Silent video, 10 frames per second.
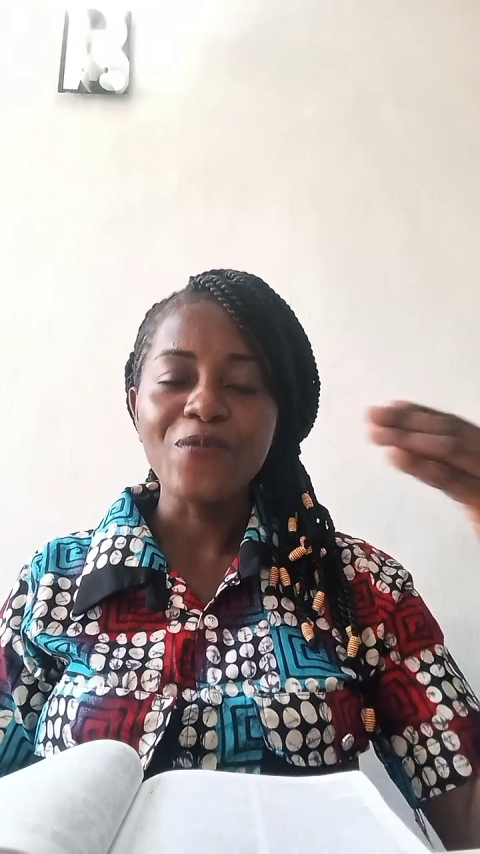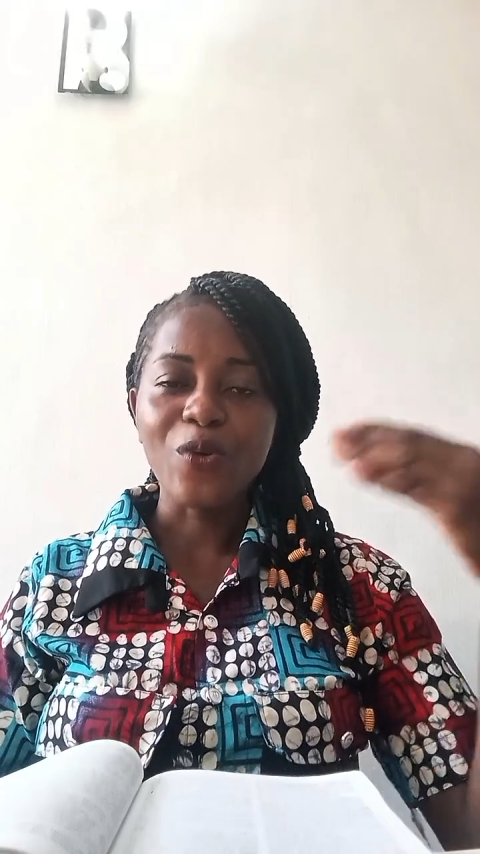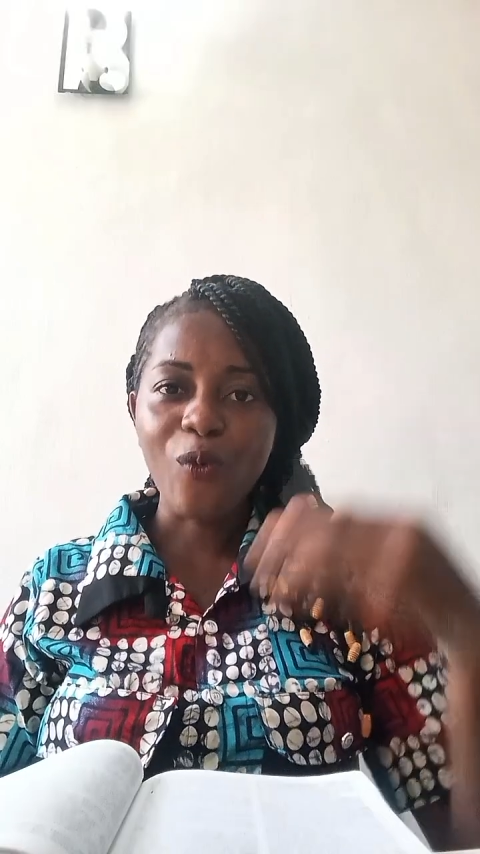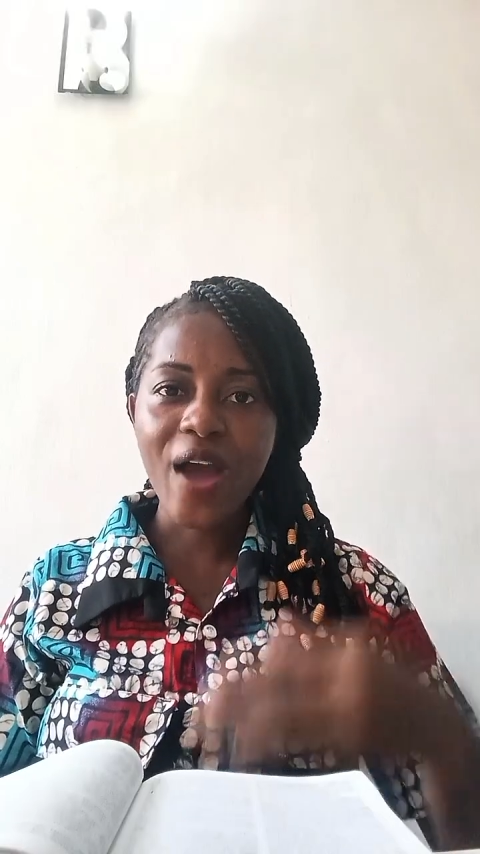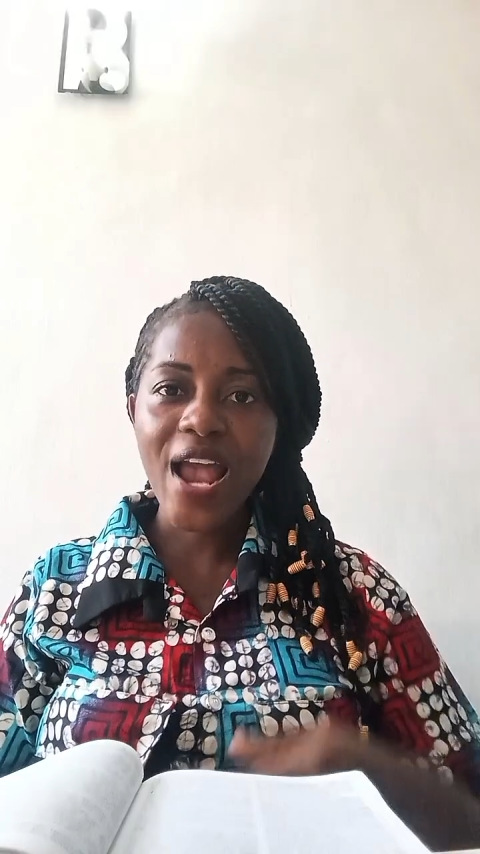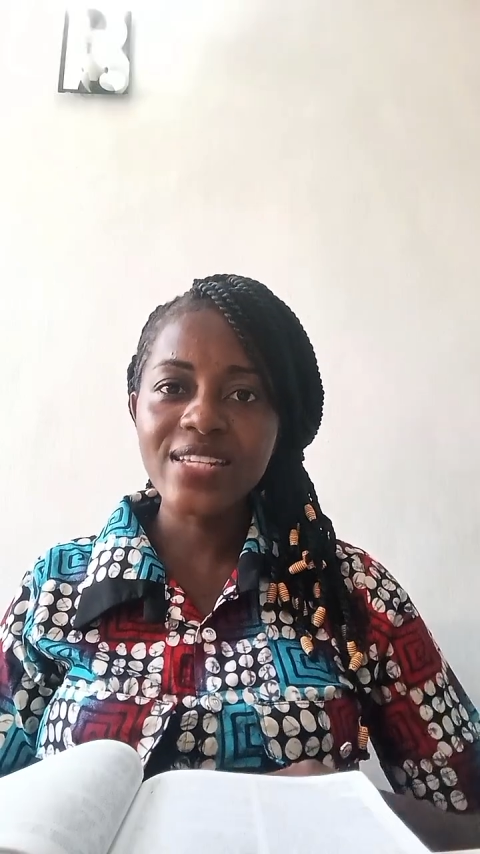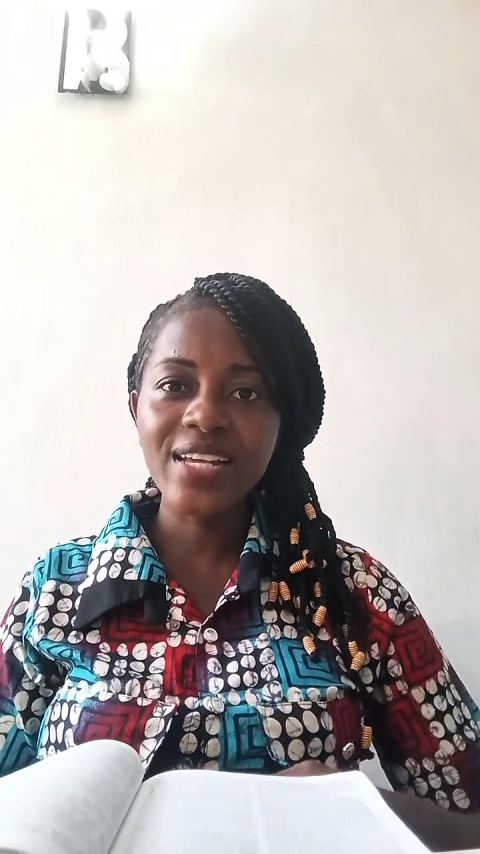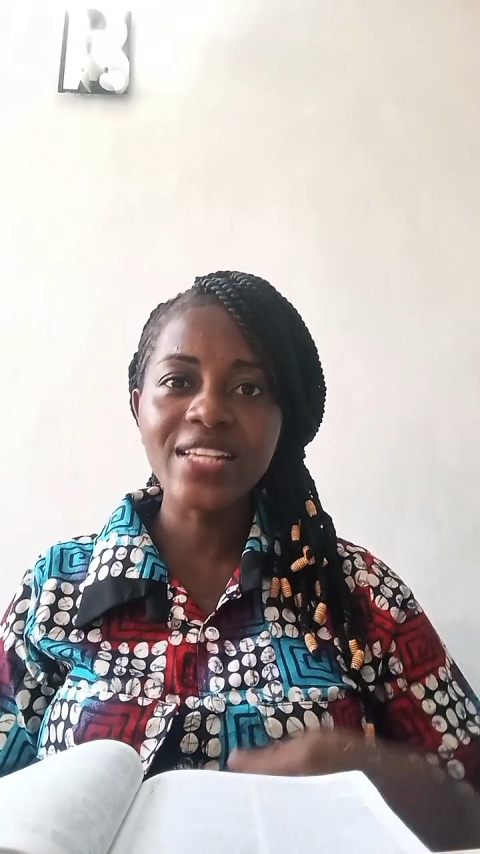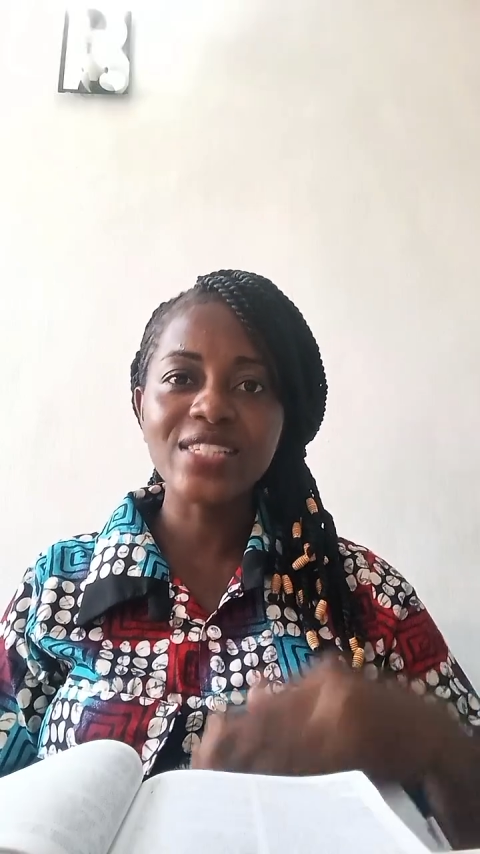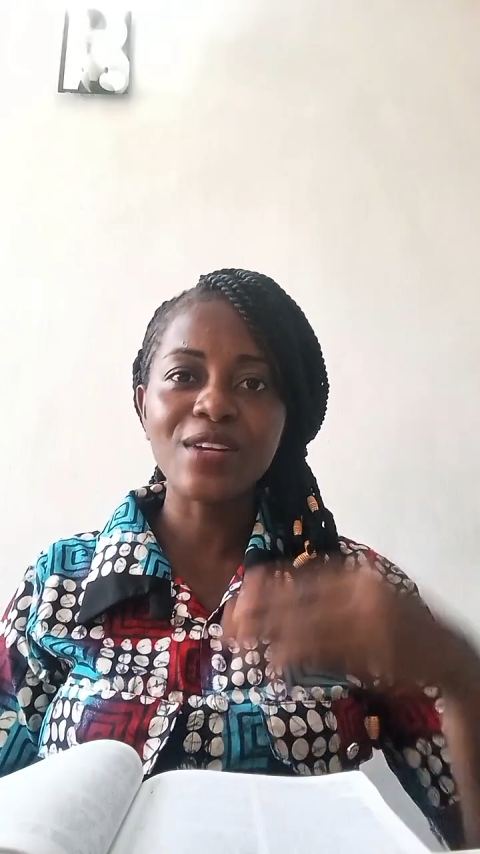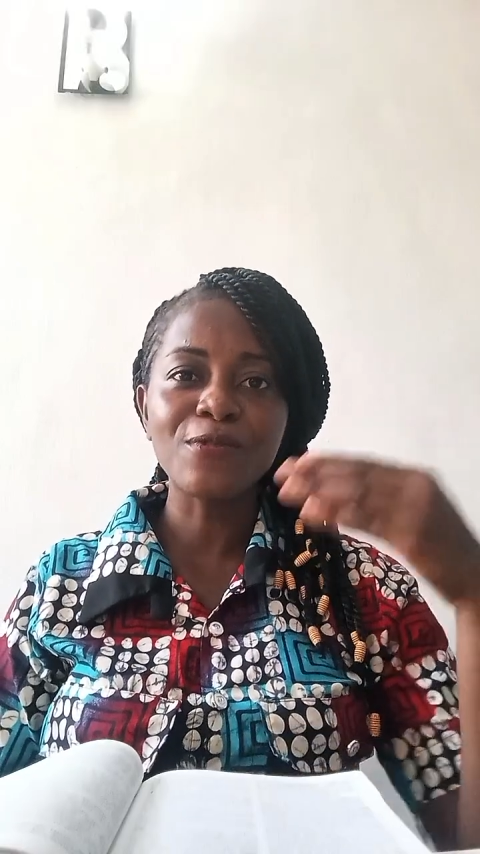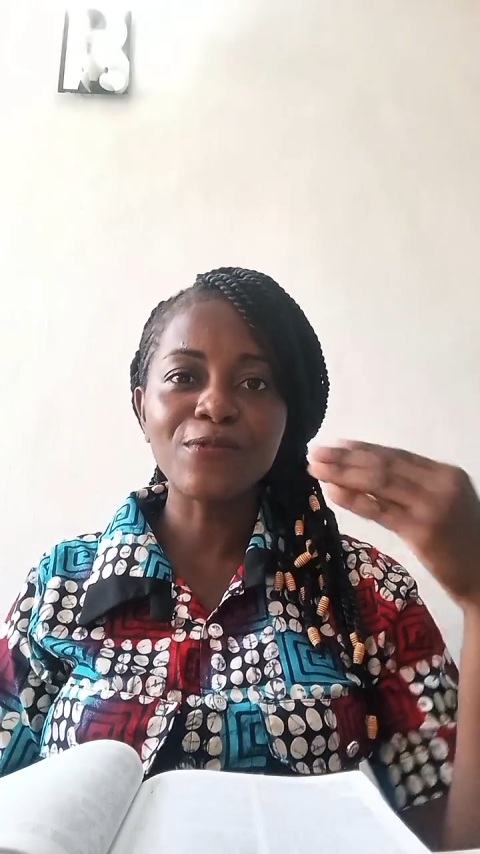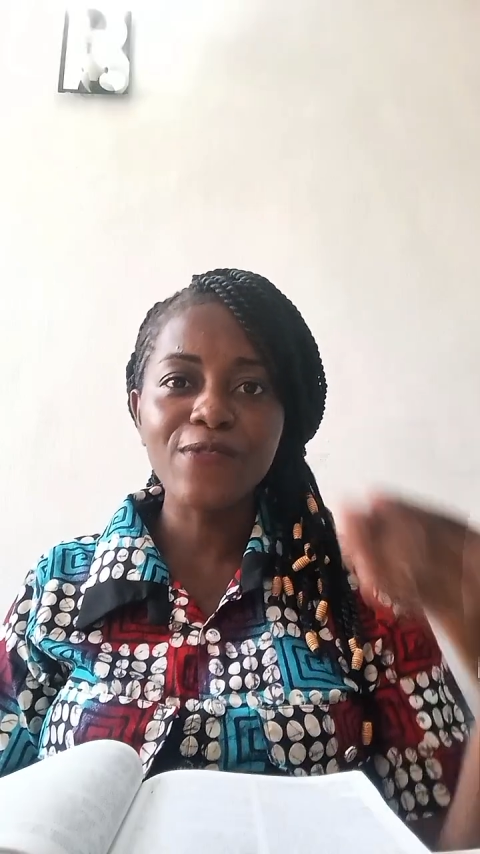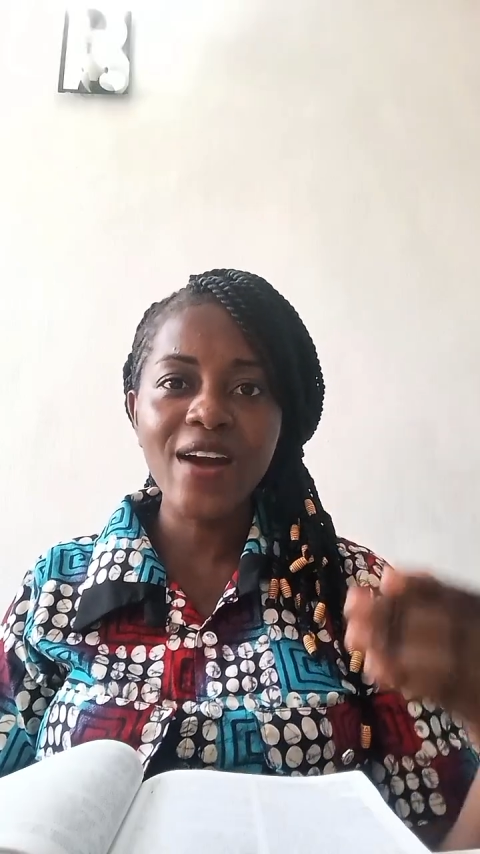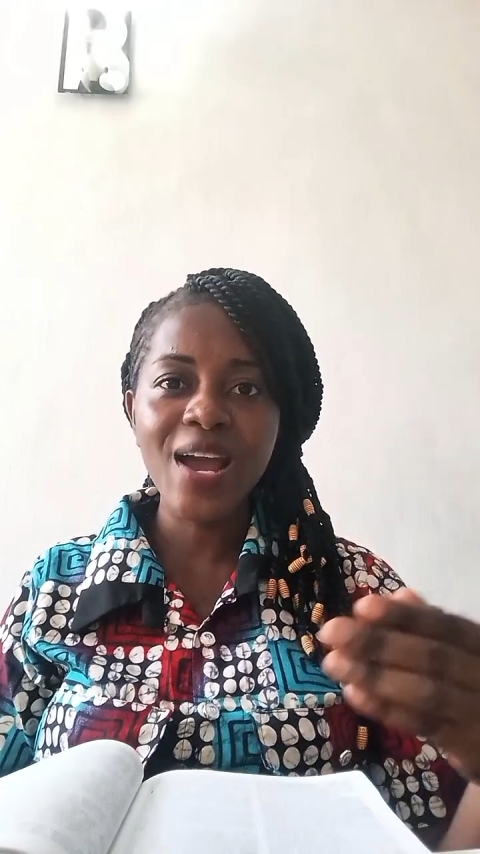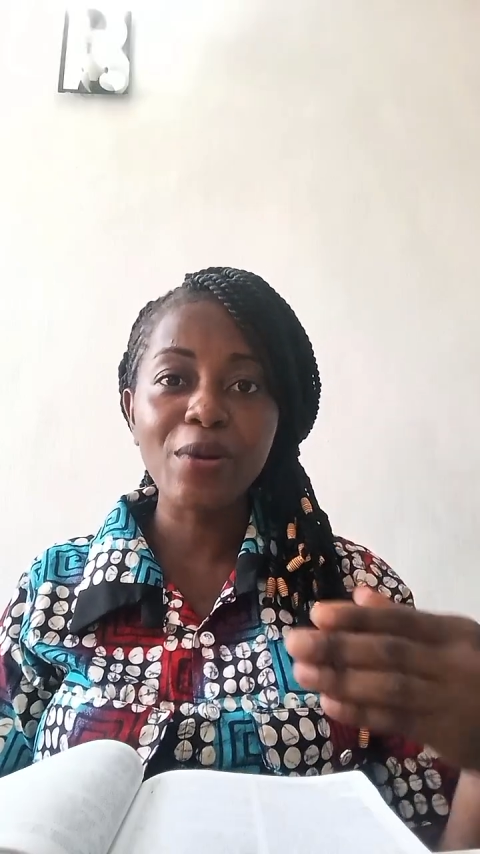Why is that it's on fire